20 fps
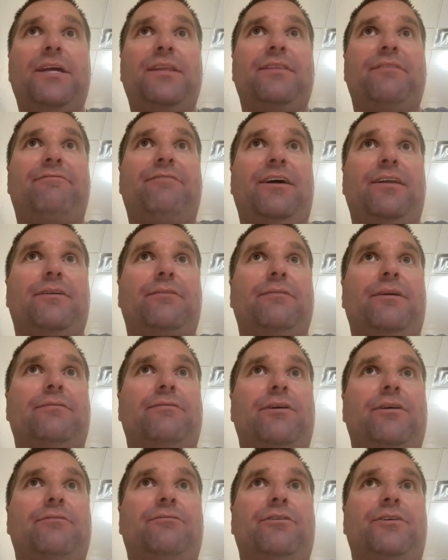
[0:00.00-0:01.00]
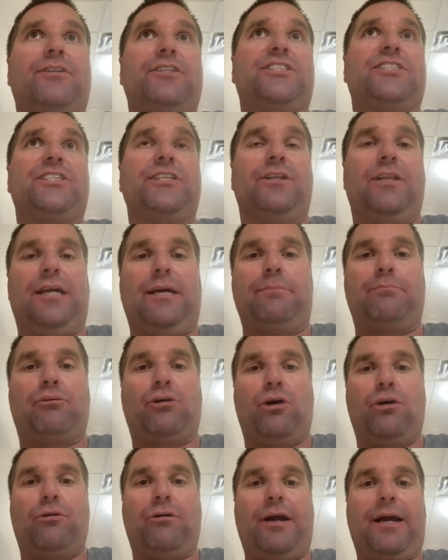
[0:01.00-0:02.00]
in the Feather River for the steelhead
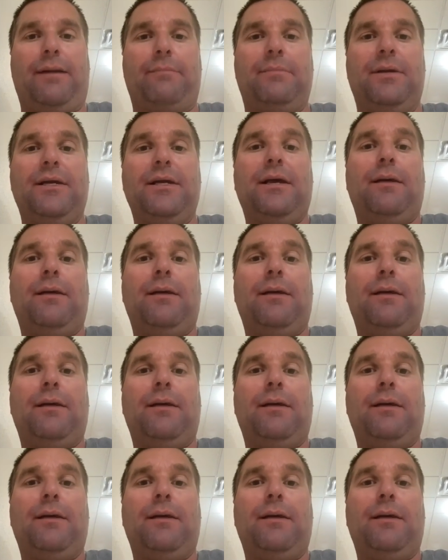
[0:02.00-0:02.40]
program